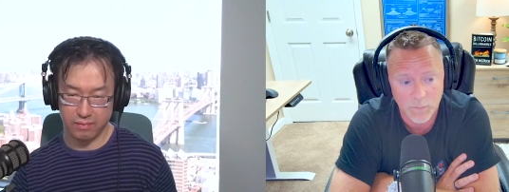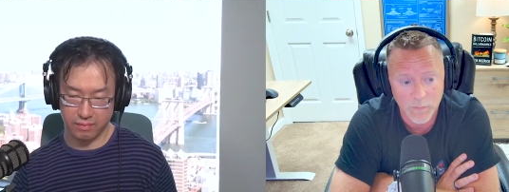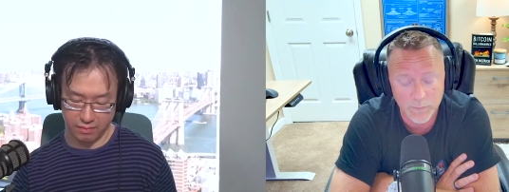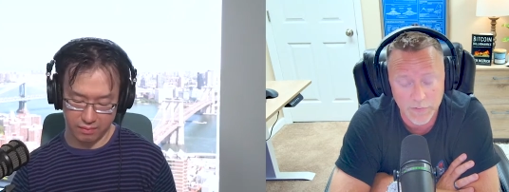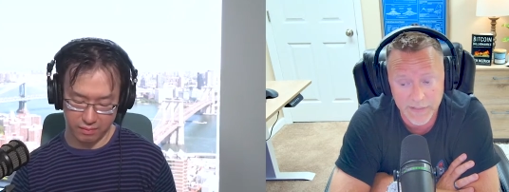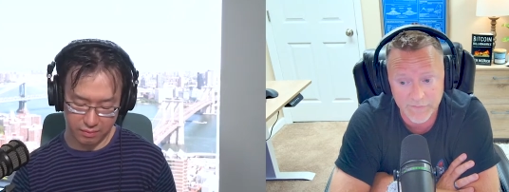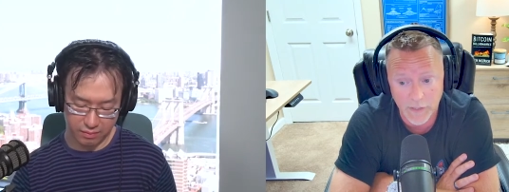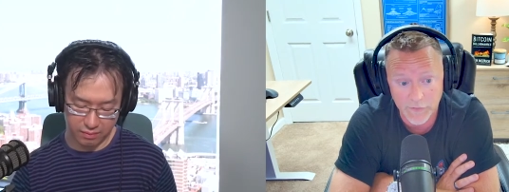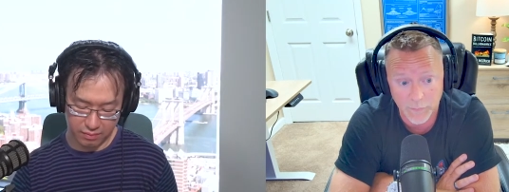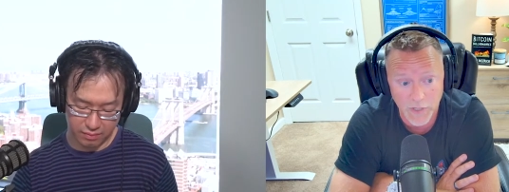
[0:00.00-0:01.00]
Speaker 1: we believe that
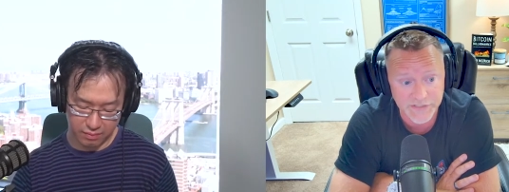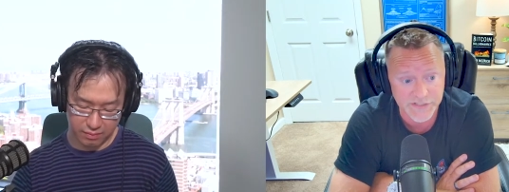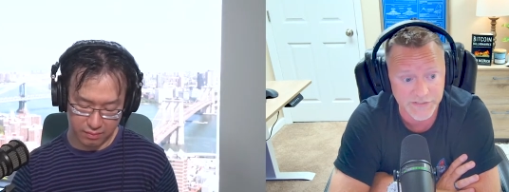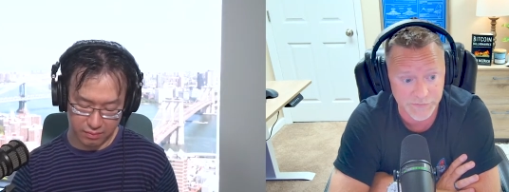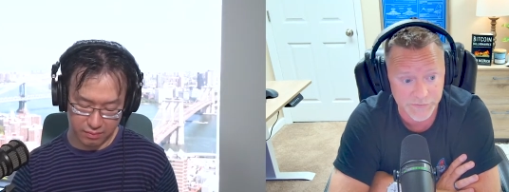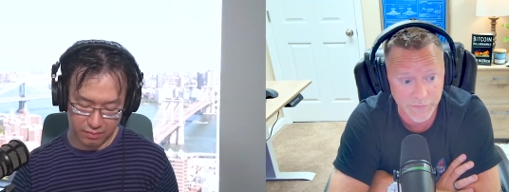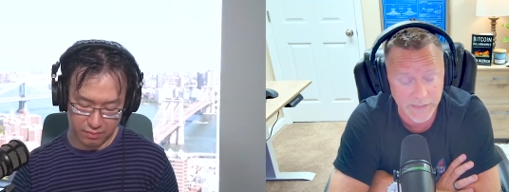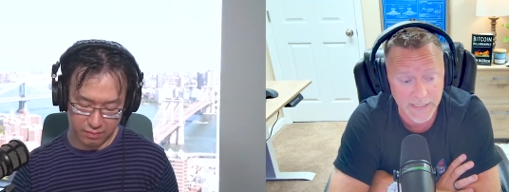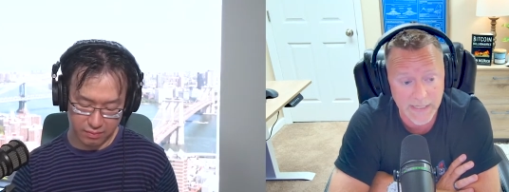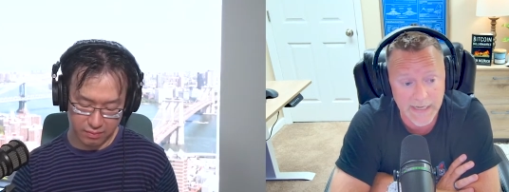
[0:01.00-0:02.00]
other projects are doing
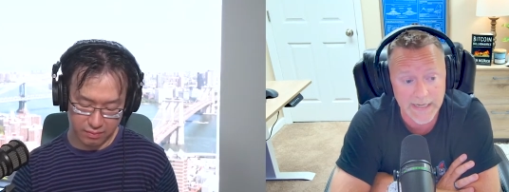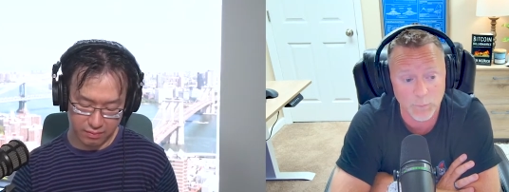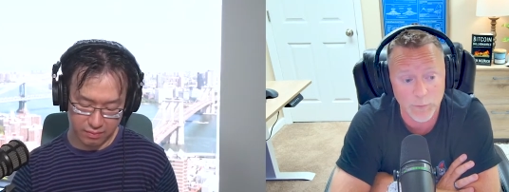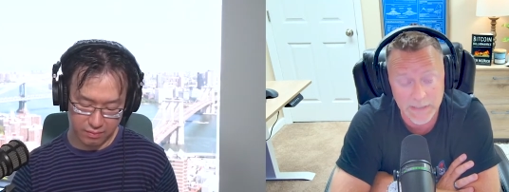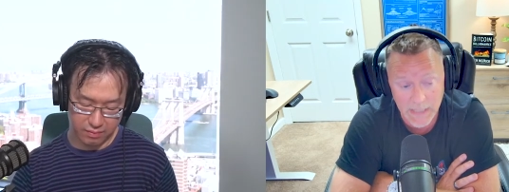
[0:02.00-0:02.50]
it. And it would